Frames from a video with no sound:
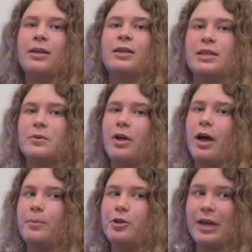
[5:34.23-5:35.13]
This will
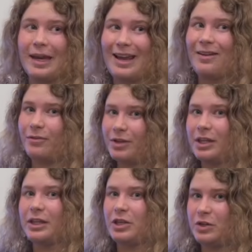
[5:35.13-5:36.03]
help you get
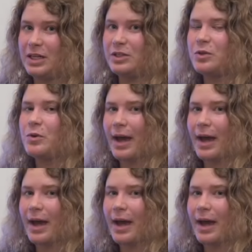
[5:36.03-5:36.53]
everything that you need to